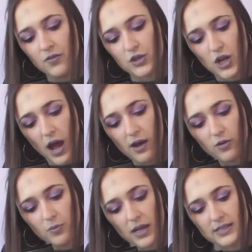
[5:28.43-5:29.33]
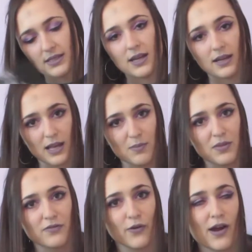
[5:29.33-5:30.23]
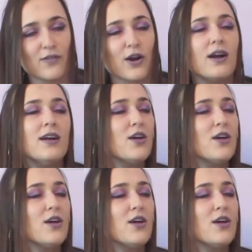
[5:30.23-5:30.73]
The child bless thee and keep thee forever.